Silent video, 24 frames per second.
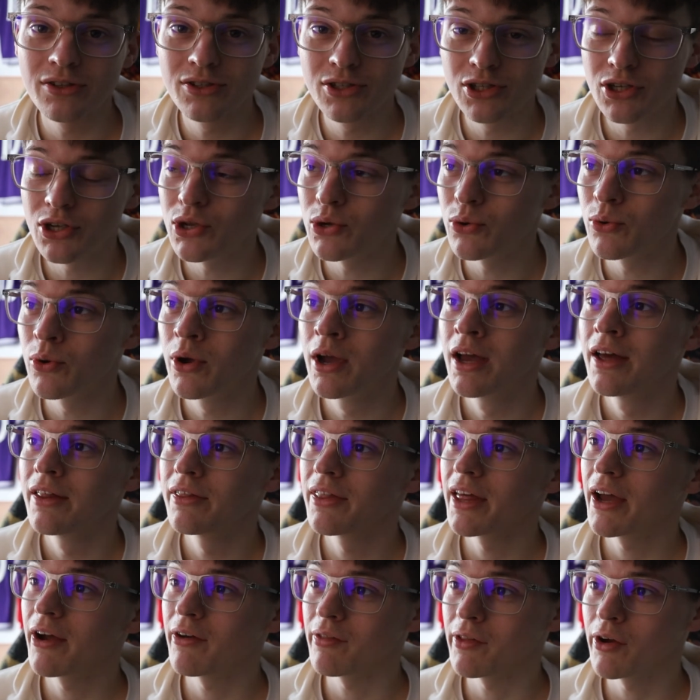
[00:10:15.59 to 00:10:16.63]
to
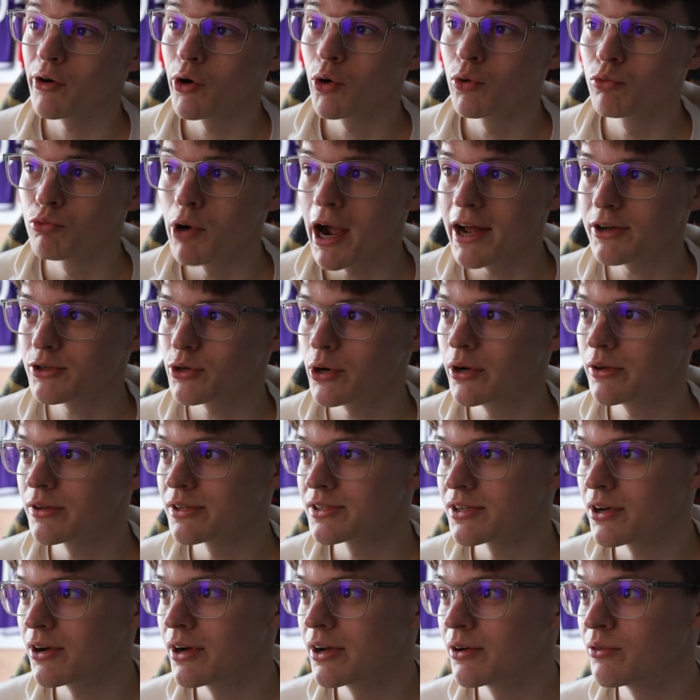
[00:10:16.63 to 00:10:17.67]
their old retro
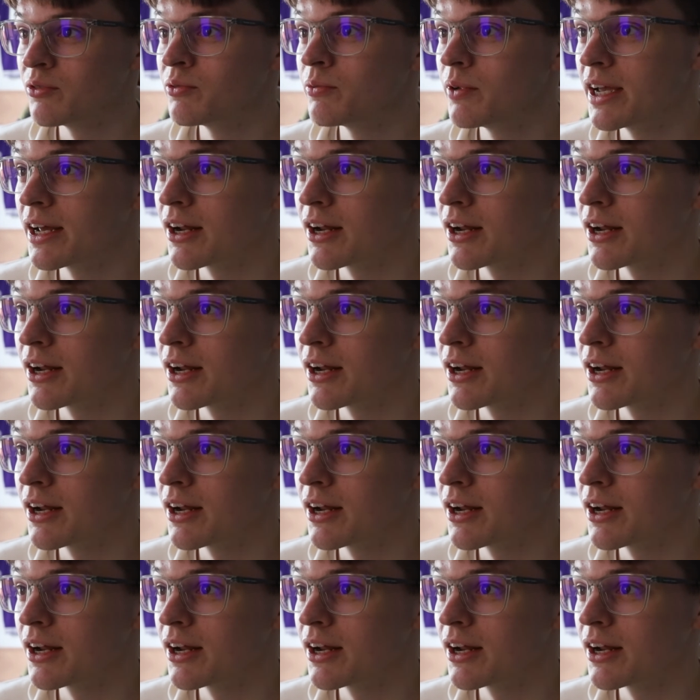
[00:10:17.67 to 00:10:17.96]
design,